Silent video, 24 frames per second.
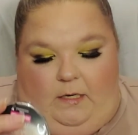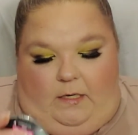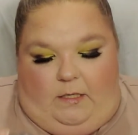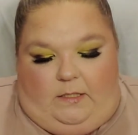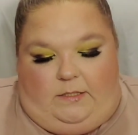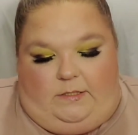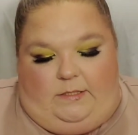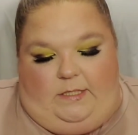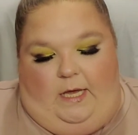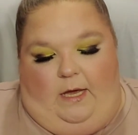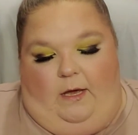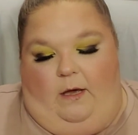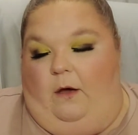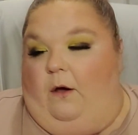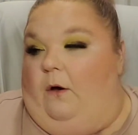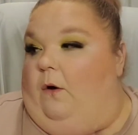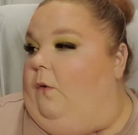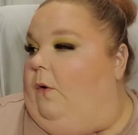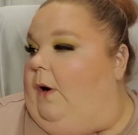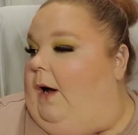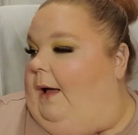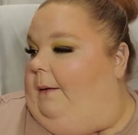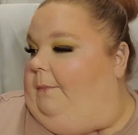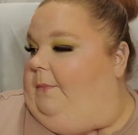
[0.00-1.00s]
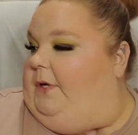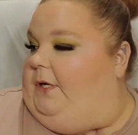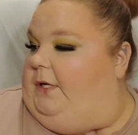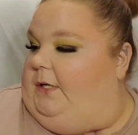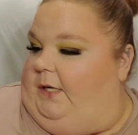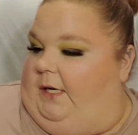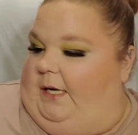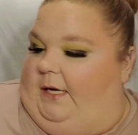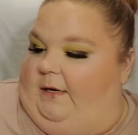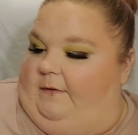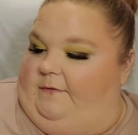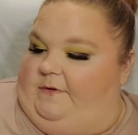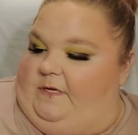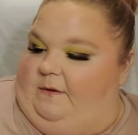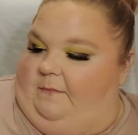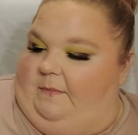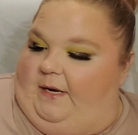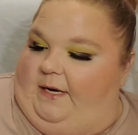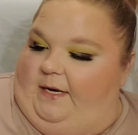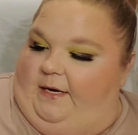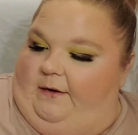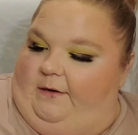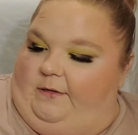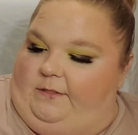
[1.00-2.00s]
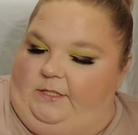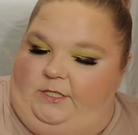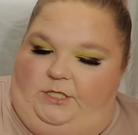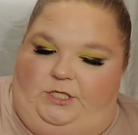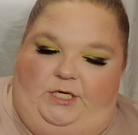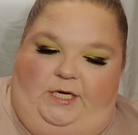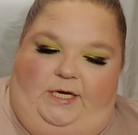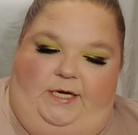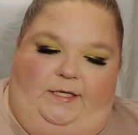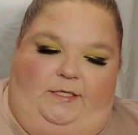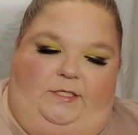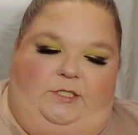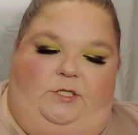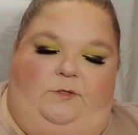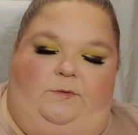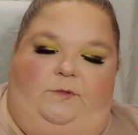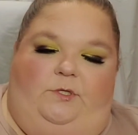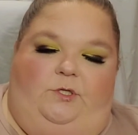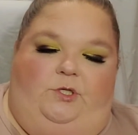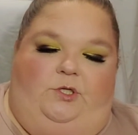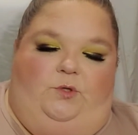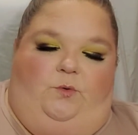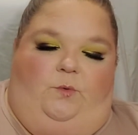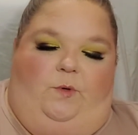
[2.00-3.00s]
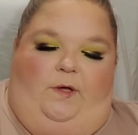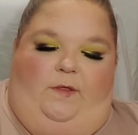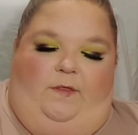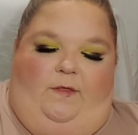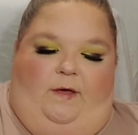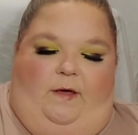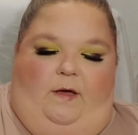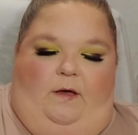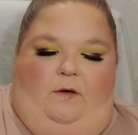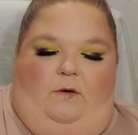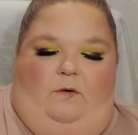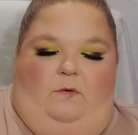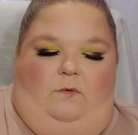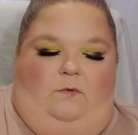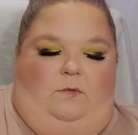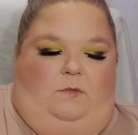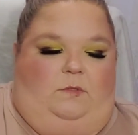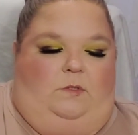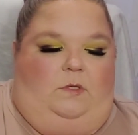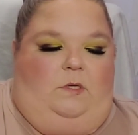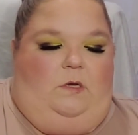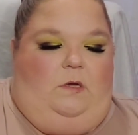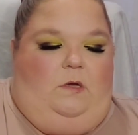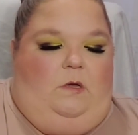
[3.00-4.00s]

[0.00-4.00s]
So I'm going to give somebody else a chance to enjoy those.